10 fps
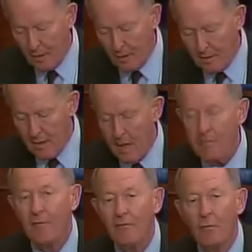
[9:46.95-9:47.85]
cannot
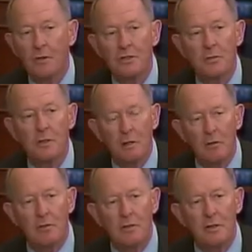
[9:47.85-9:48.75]
be forced to
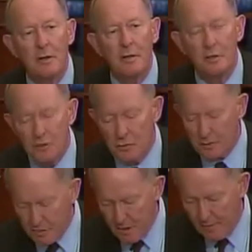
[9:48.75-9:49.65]
include in their
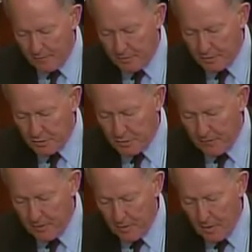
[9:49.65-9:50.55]
insurance coverage
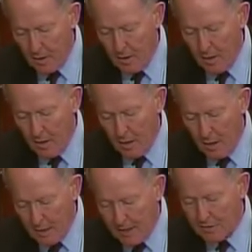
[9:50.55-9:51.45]

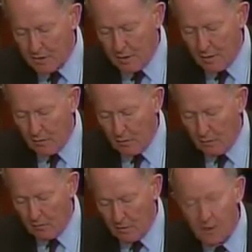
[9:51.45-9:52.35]
against their
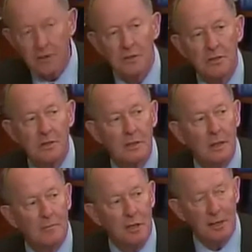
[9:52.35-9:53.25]
religious
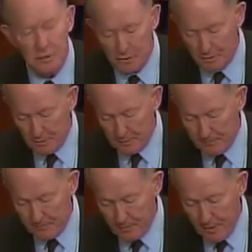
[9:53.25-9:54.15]
objections.
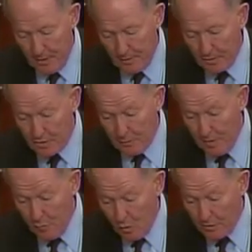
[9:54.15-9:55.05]
The
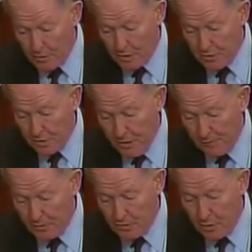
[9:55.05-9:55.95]
Supreme Court decision
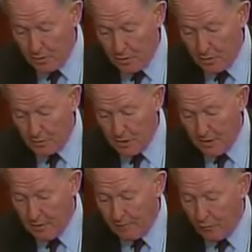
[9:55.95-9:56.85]
covered certain
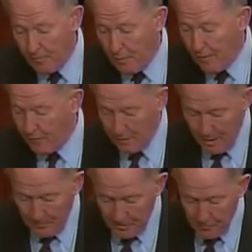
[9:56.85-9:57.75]
closely held for-profit
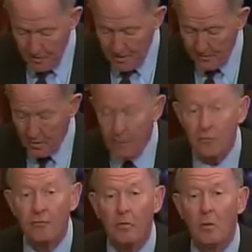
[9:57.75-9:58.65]
companies, meaning they're
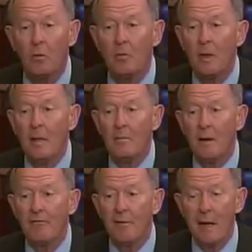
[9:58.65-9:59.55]
controlled
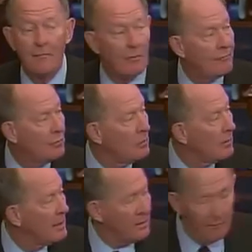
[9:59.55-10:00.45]
by 5 or
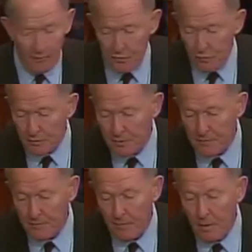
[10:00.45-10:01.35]
fewer individuals,
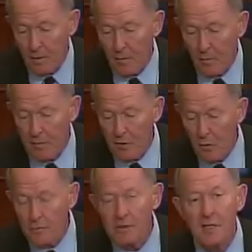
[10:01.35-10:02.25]
where the
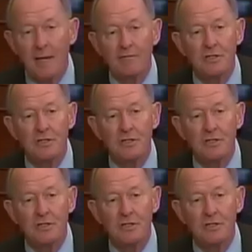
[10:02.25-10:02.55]
owners have